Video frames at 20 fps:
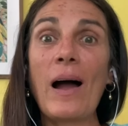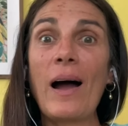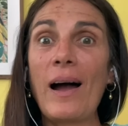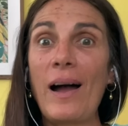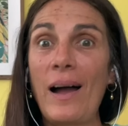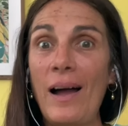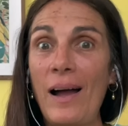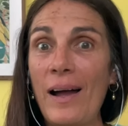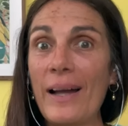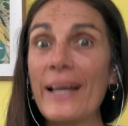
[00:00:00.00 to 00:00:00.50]

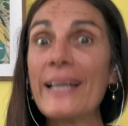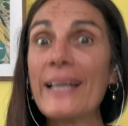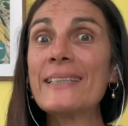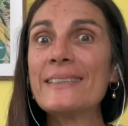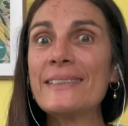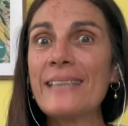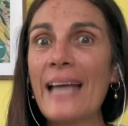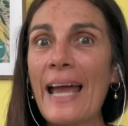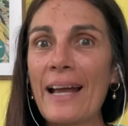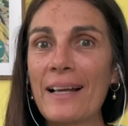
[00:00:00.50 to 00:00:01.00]
Uh-huh.
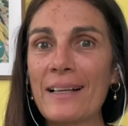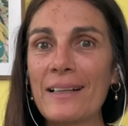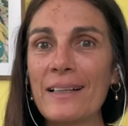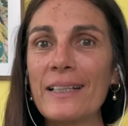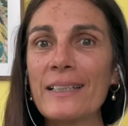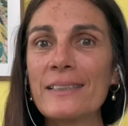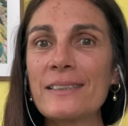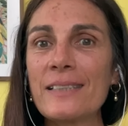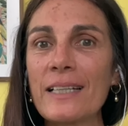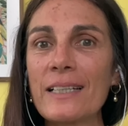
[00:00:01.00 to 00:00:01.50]

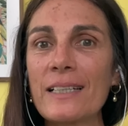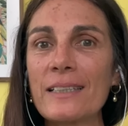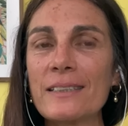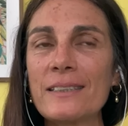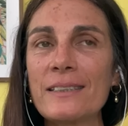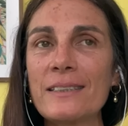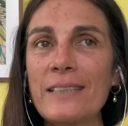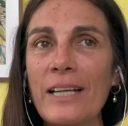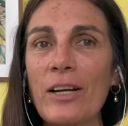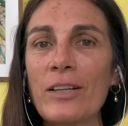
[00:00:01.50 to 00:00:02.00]
Exactly. It's like a
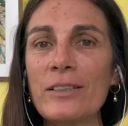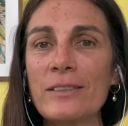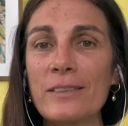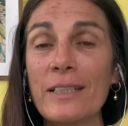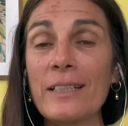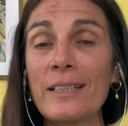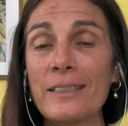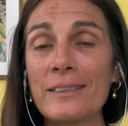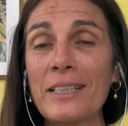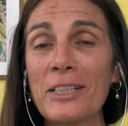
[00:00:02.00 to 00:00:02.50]
stair.
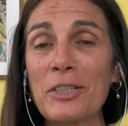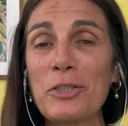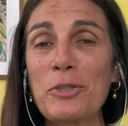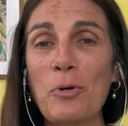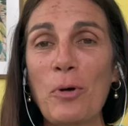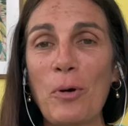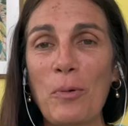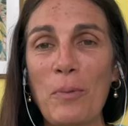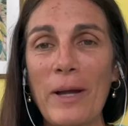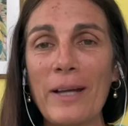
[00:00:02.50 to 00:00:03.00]
It's like a
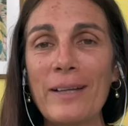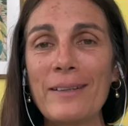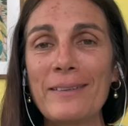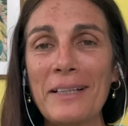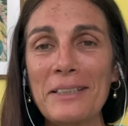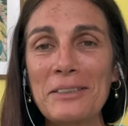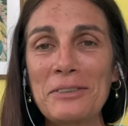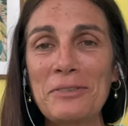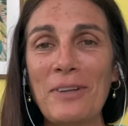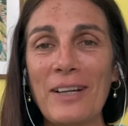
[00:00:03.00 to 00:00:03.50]
doorway.
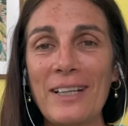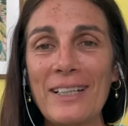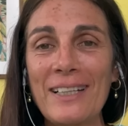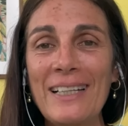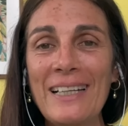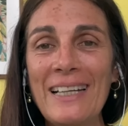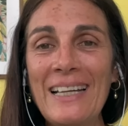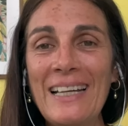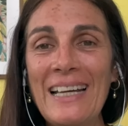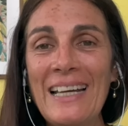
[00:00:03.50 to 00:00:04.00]
That's right.
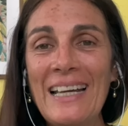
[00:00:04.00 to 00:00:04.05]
